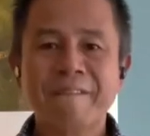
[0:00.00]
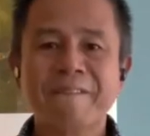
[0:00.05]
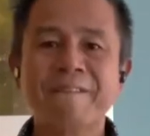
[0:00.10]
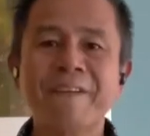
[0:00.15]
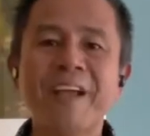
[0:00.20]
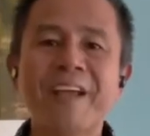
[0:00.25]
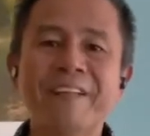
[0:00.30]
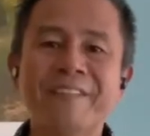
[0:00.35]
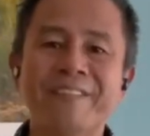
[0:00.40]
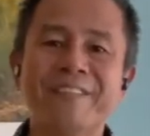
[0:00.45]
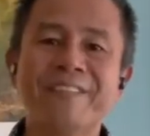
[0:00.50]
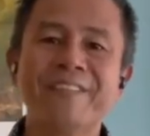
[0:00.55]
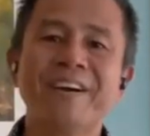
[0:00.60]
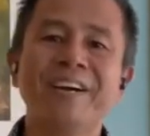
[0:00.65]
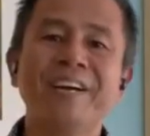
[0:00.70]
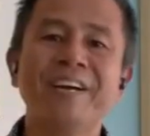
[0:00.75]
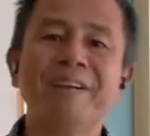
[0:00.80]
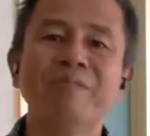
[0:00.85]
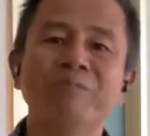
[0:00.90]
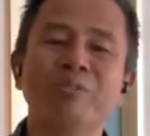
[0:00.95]
Faith
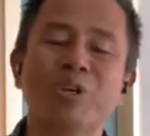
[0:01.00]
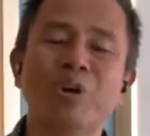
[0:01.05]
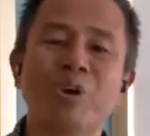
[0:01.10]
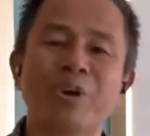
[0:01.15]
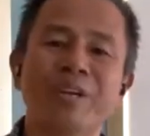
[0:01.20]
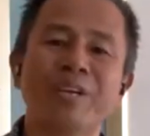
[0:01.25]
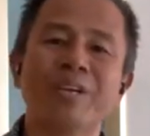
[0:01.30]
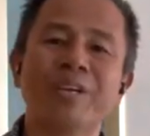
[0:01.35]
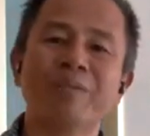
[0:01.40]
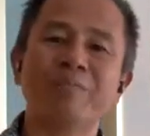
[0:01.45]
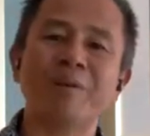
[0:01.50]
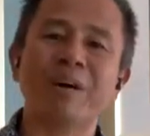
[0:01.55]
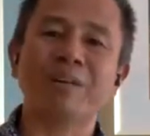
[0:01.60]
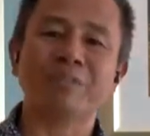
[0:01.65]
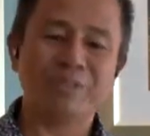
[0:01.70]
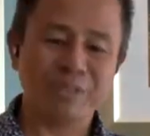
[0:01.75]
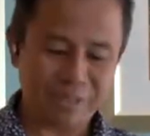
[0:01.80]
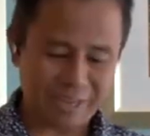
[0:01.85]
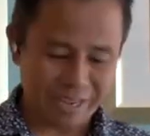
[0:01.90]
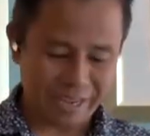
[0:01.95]
I am talking
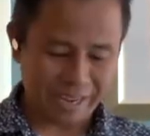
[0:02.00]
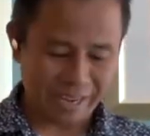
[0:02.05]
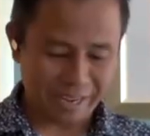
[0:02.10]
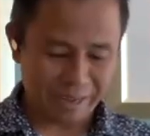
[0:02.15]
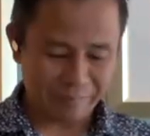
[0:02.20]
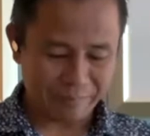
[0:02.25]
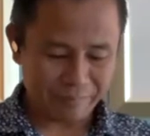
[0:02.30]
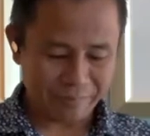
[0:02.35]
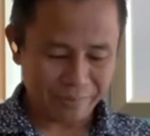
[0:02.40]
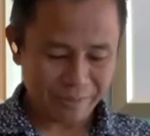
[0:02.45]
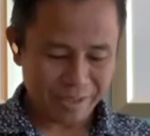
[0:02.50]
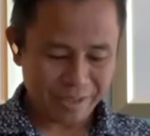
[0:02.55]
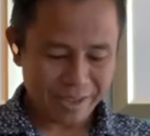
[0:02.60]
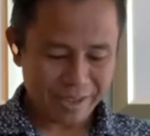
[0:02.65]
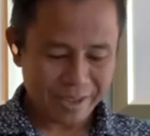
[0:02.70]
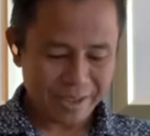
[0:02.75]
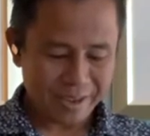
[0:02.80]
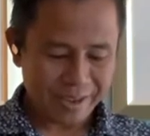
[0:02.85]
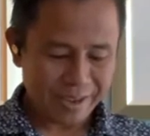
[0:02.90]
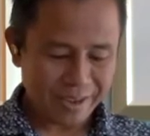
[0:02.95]
about today
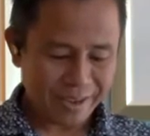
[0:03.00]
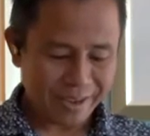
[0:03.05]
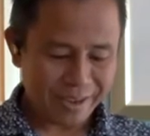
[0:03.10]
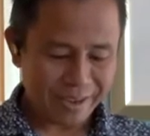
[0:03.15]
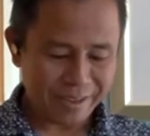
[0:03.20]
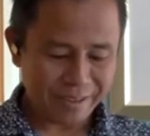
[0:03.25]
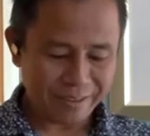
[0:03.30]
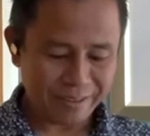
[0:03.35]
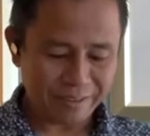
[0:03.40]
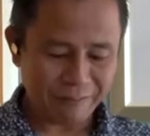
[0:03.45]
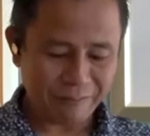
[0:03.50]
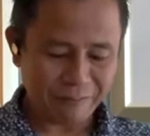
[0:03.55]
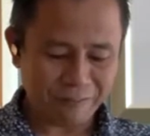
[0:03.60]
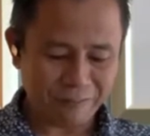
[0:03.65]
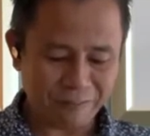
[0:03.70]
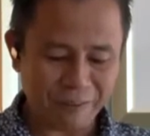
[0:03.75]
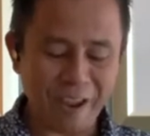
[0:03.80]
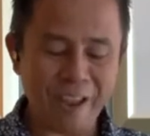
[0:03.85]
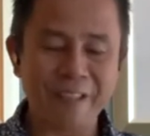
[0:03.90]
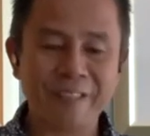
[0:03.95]
is a
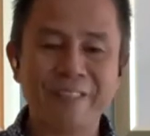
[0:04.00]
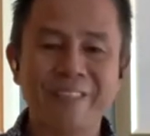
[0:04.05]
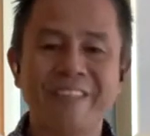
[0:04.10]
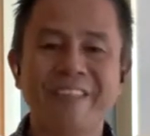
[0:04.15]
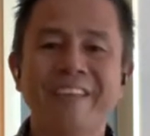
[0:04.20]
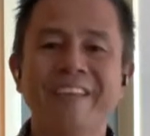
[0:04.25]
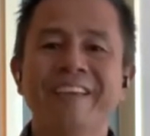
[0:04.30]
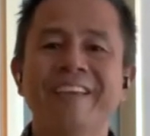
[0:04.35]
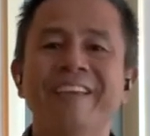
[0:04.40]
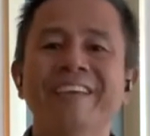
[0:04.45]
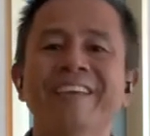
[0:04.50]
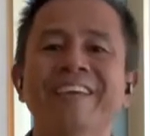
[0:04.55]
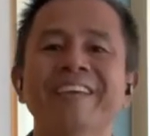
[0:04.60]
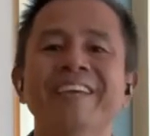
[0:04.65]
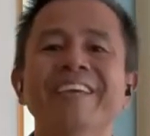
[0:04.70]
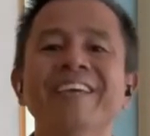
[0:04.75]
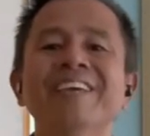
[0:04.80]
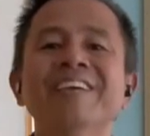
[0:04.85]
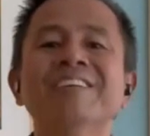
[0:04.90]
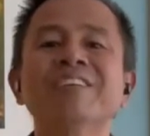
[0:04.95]
faith
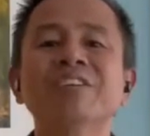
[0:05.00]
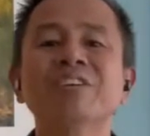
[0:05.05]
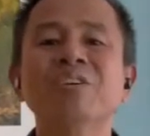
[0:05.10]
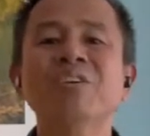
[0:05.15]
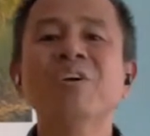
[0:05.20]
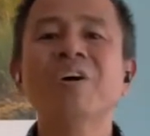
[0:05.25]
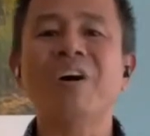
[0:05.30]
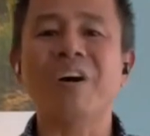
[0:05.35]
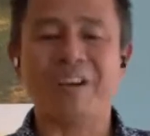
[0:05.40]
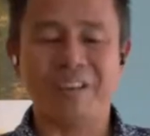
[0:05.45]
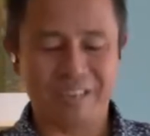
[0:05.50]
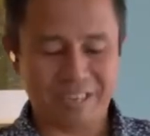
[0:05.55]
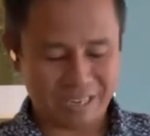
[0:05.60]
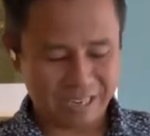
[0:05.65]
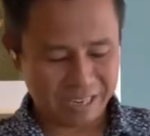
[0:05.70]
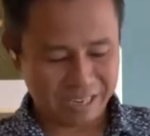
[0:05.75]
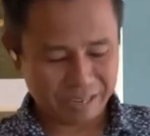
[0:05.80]
in God.